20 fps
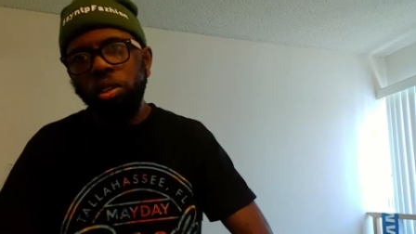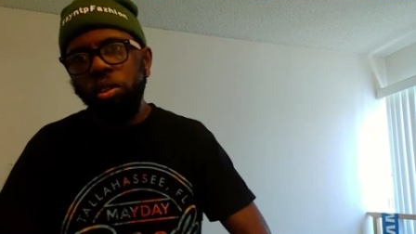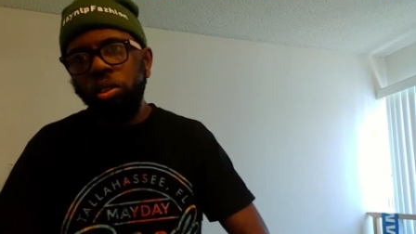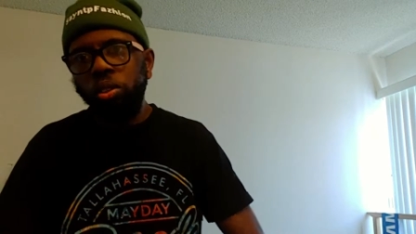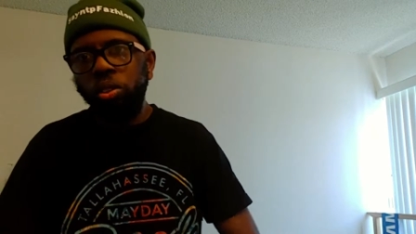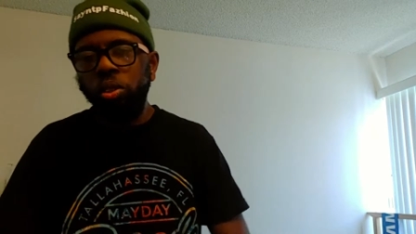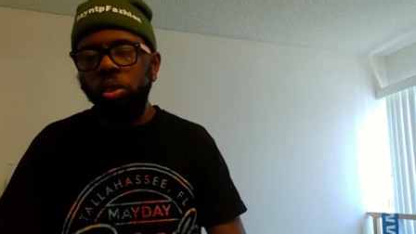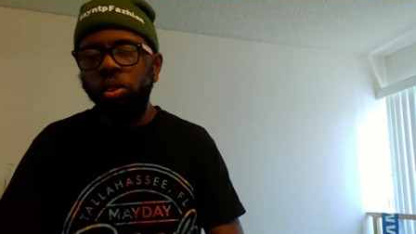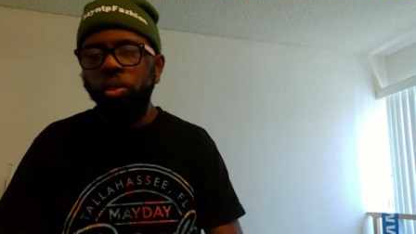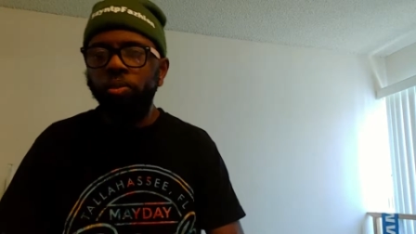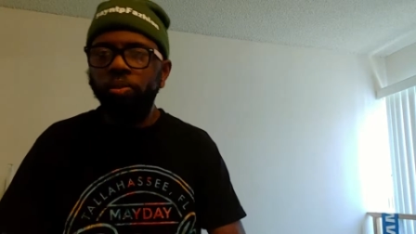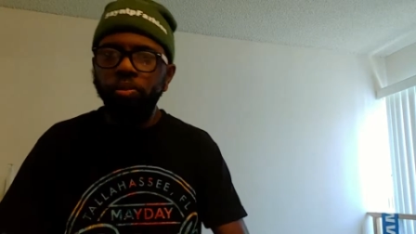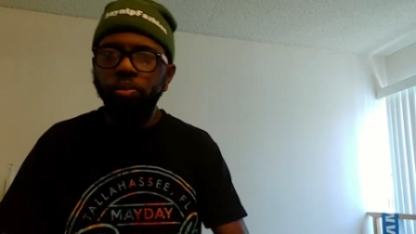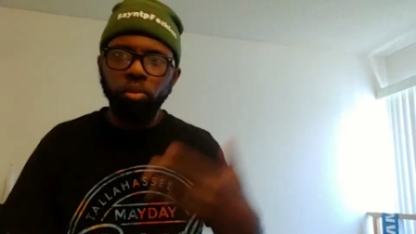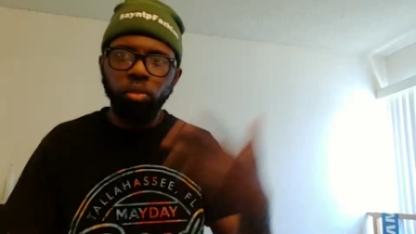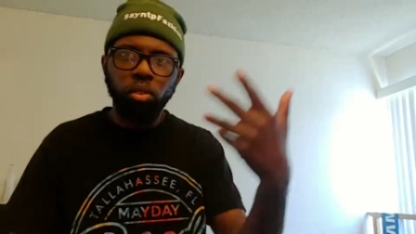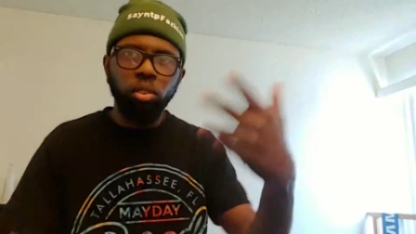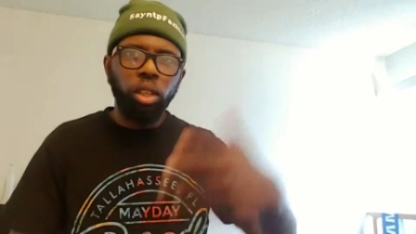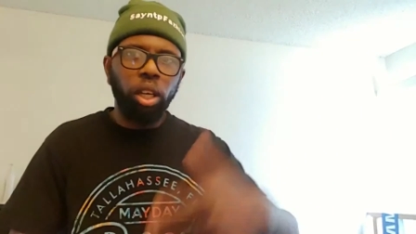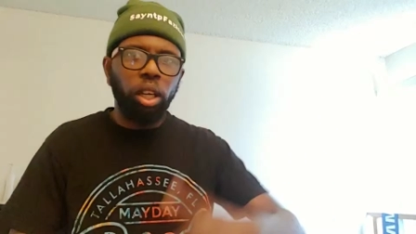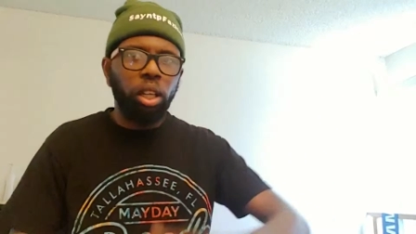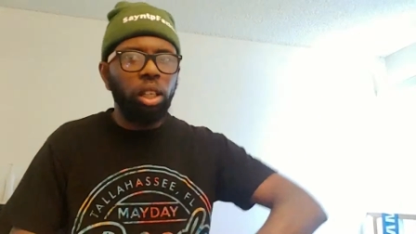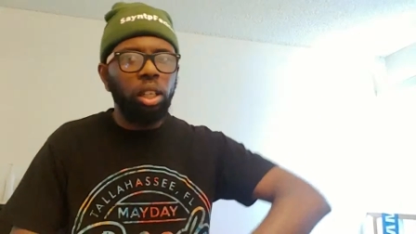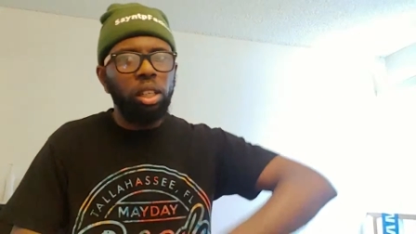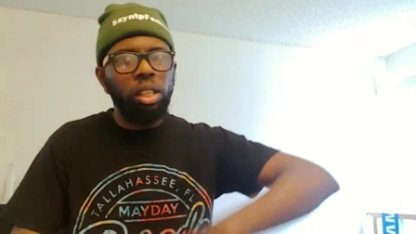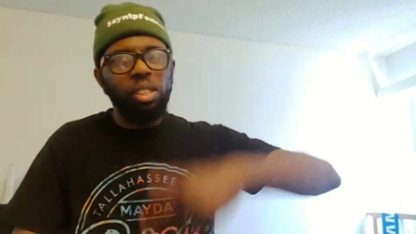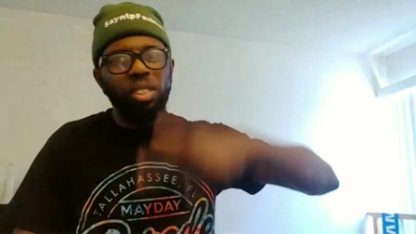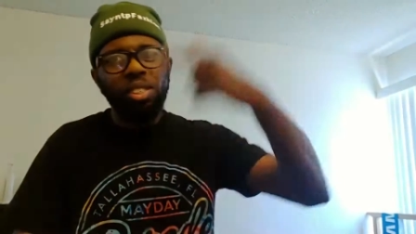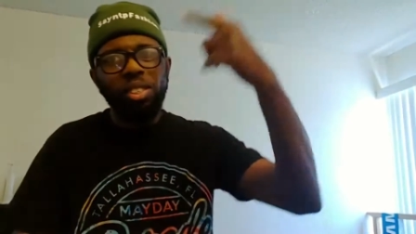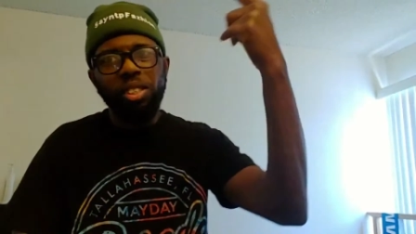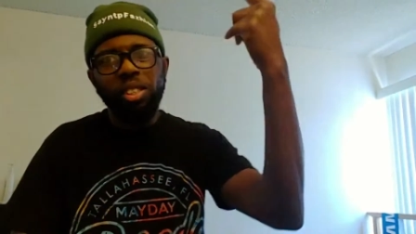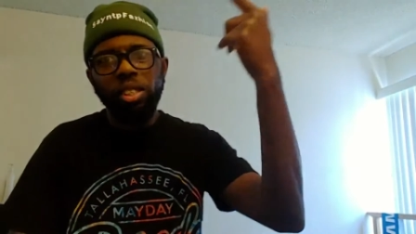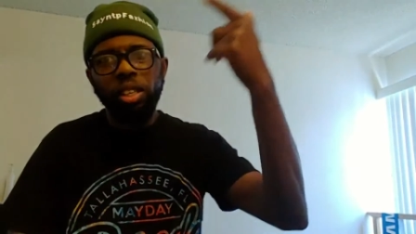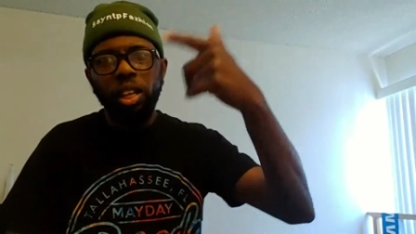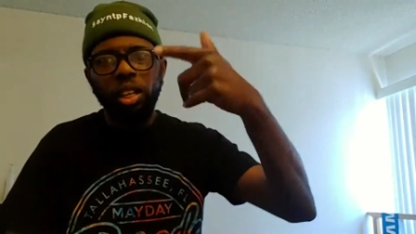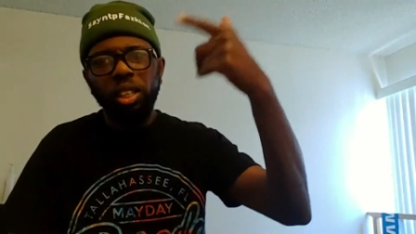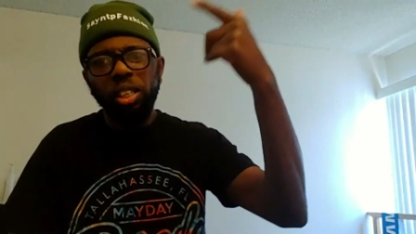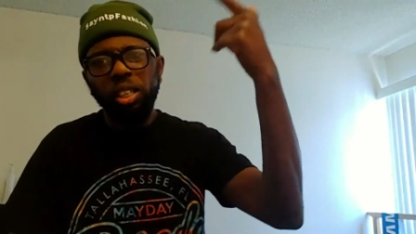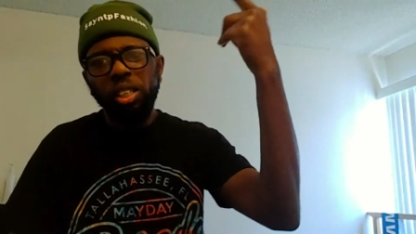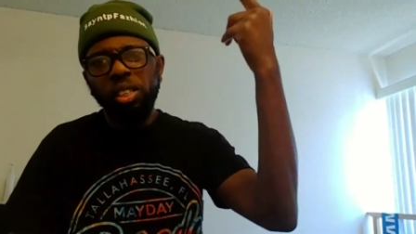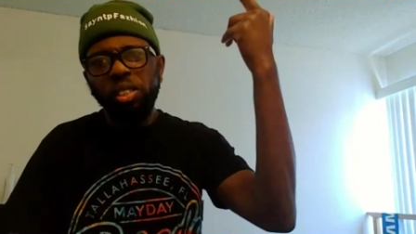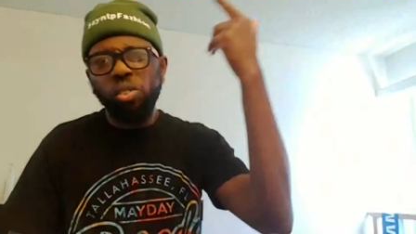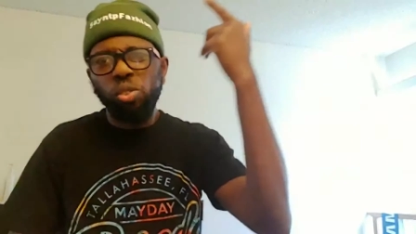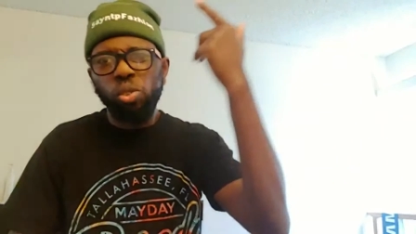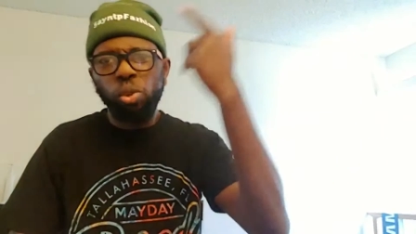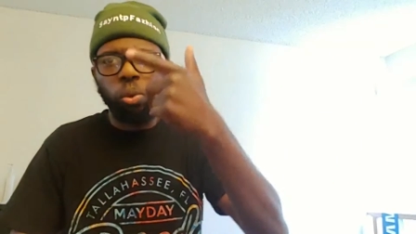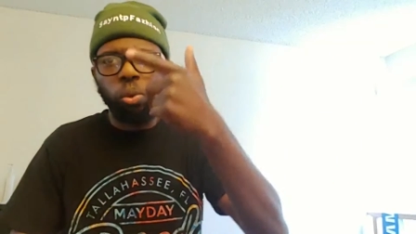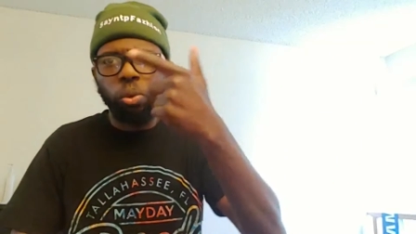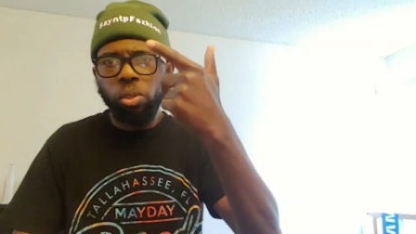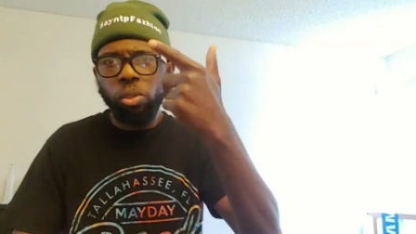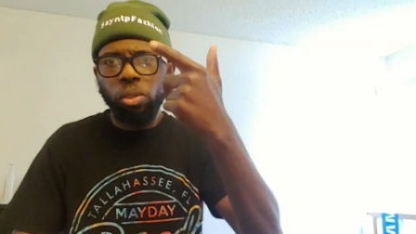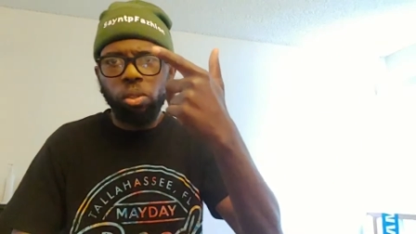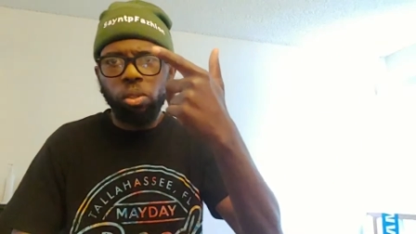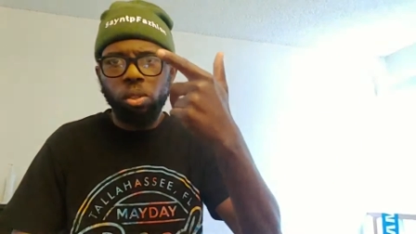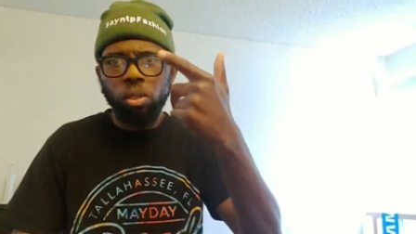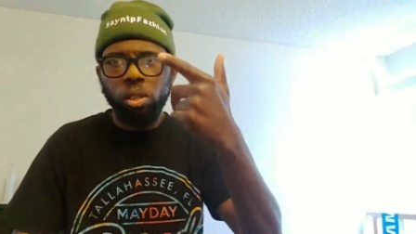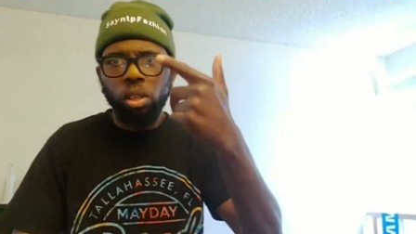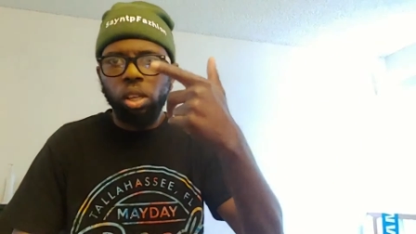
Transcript: So technically, is technically is Jordans,